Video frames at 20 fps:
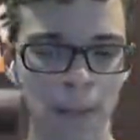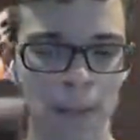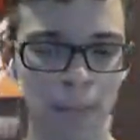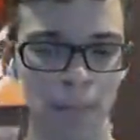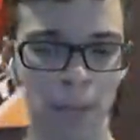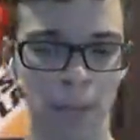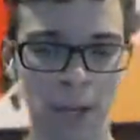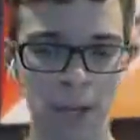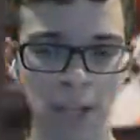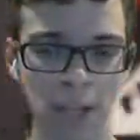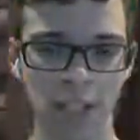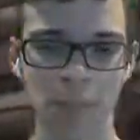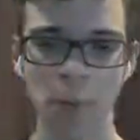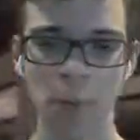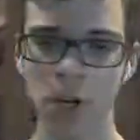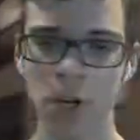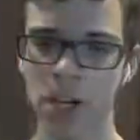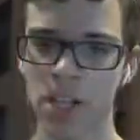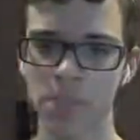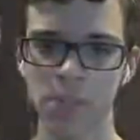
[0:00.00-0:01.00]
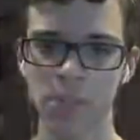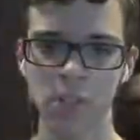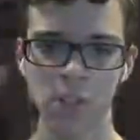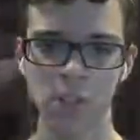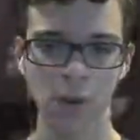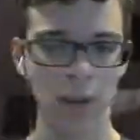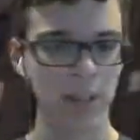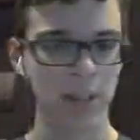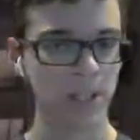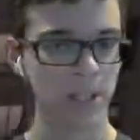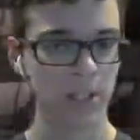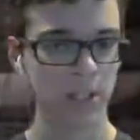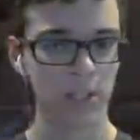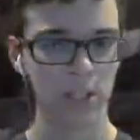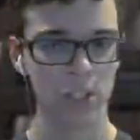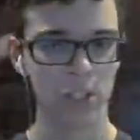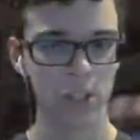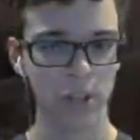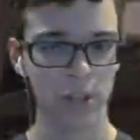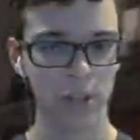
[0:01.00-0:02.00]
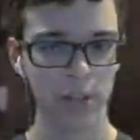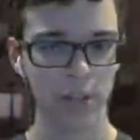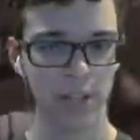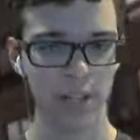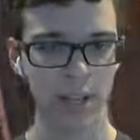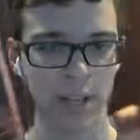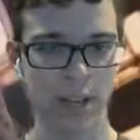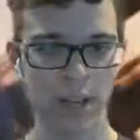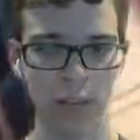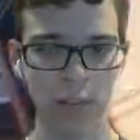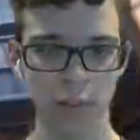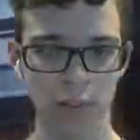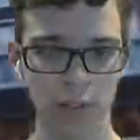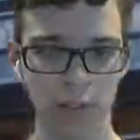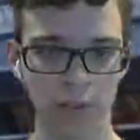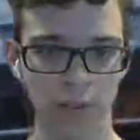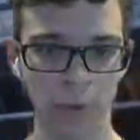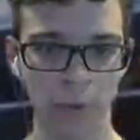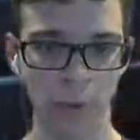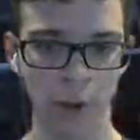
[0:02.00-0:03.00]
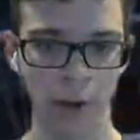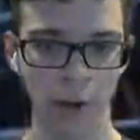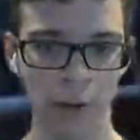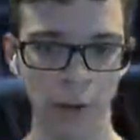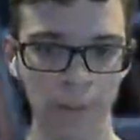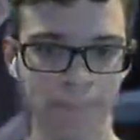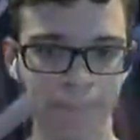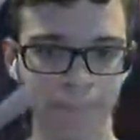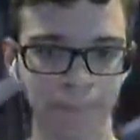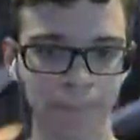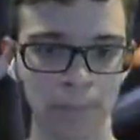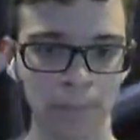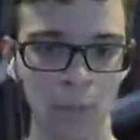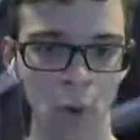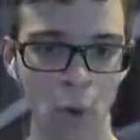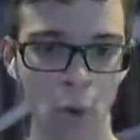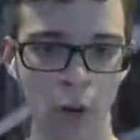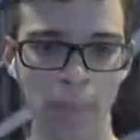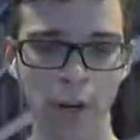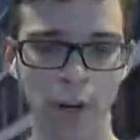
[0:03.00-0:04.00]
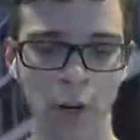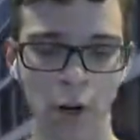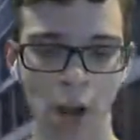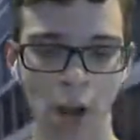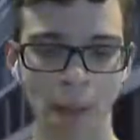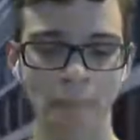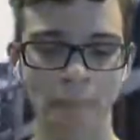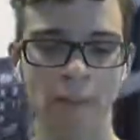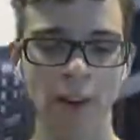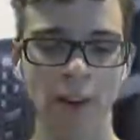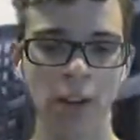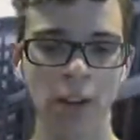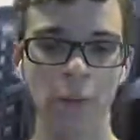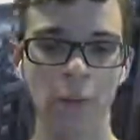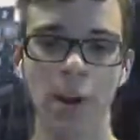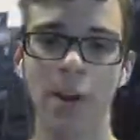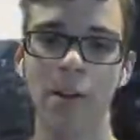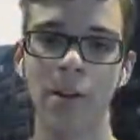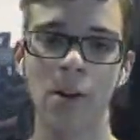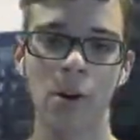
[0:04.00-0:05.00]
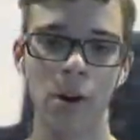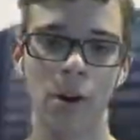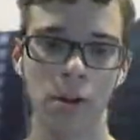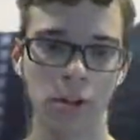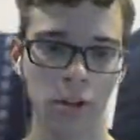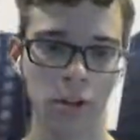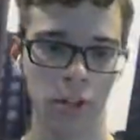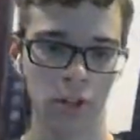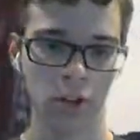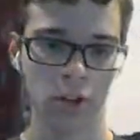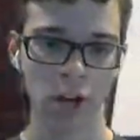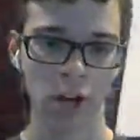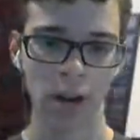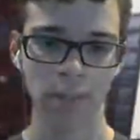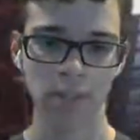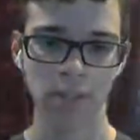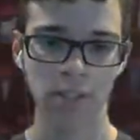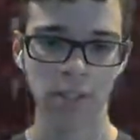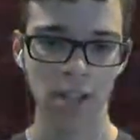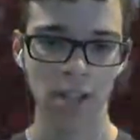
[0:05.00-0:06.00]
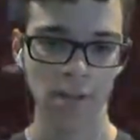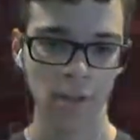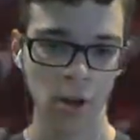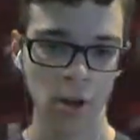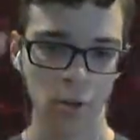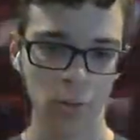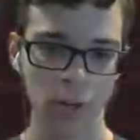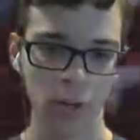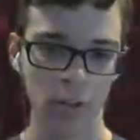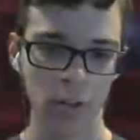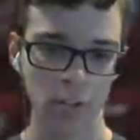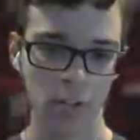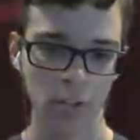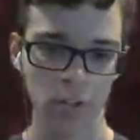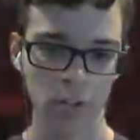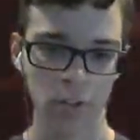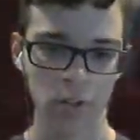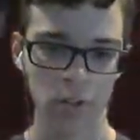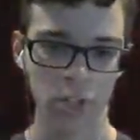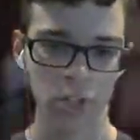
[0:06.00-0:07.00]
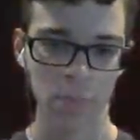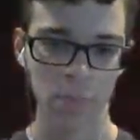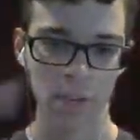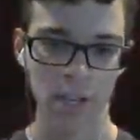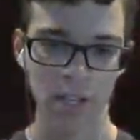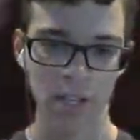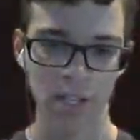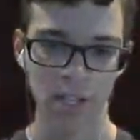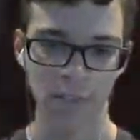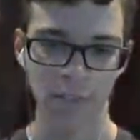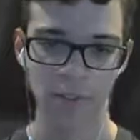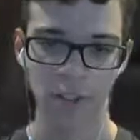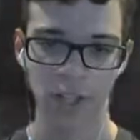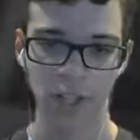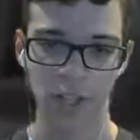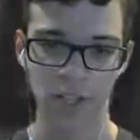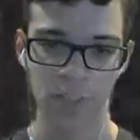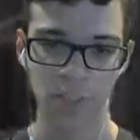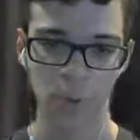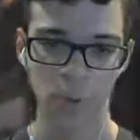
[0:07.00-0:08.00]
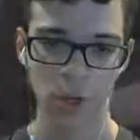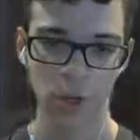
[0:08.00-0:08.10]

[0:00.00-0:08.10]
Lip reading: but it's a pretty awesome suit. I still enjoy using it. I use it for quite a bit of crime fighting. When I go out and do like crimes and stuff, I'll wear this suit just because I feel like it's pretty